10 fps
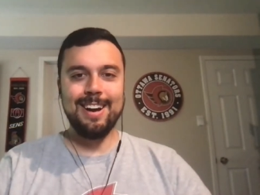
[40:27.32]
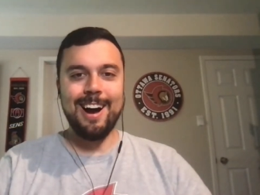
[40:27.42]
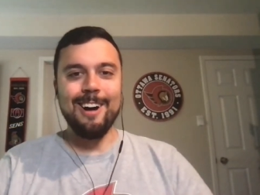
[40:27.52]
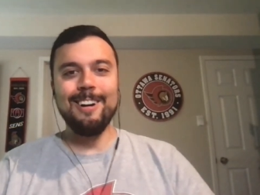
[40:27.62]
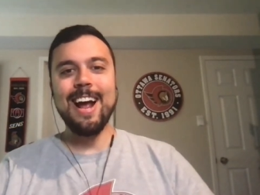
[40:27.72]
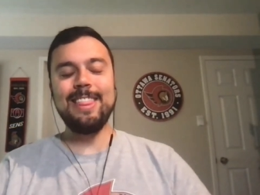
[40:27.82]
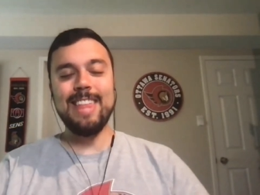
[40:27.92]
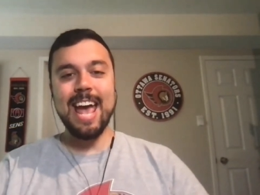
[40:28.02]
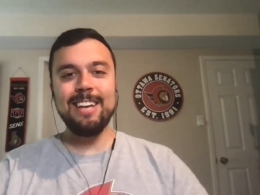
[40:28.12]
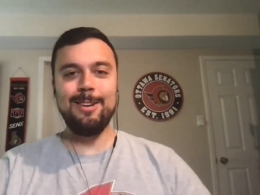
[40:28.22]
All right.
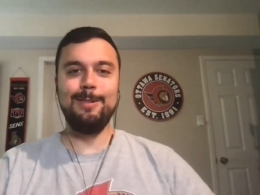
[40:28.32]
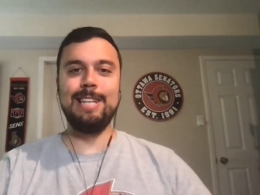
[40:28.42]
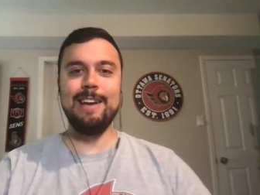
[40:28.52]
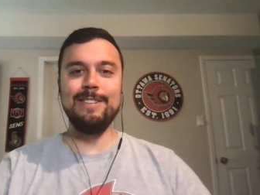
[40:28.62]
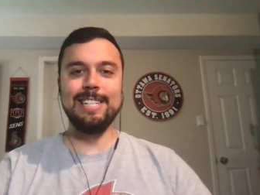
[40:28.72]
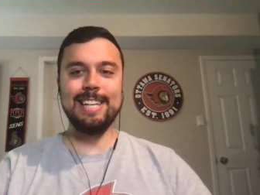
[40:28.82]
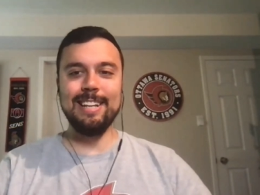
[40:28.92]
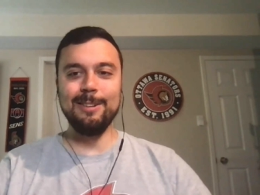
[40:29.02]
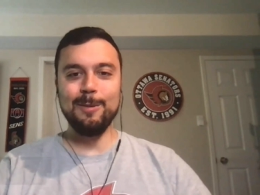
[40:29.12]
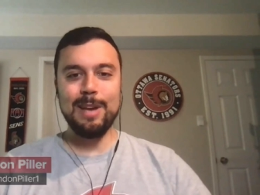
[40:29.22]
Thank you, David
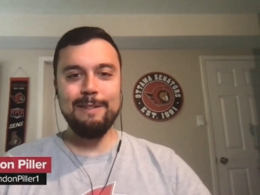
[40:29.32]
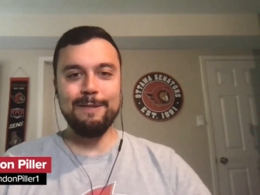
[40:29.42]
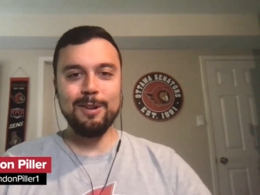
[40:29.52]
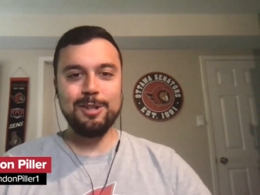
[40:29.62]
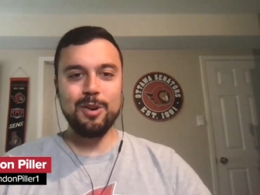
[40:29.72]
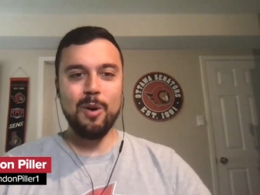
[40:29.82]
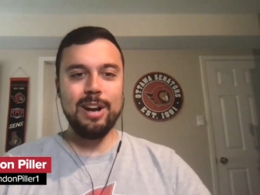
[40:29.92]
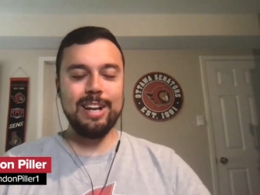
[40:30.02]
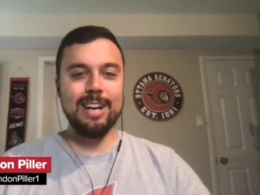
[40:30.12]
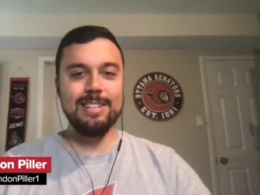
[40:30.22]
Saint Louis, for
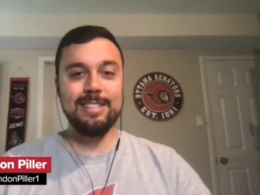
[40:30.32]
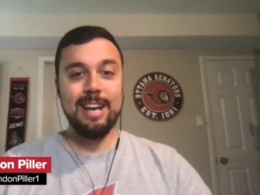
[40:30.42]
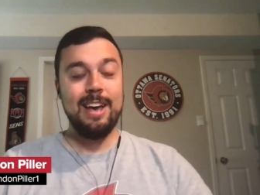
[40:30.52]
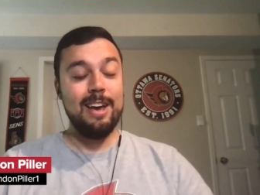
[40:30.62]
joining us.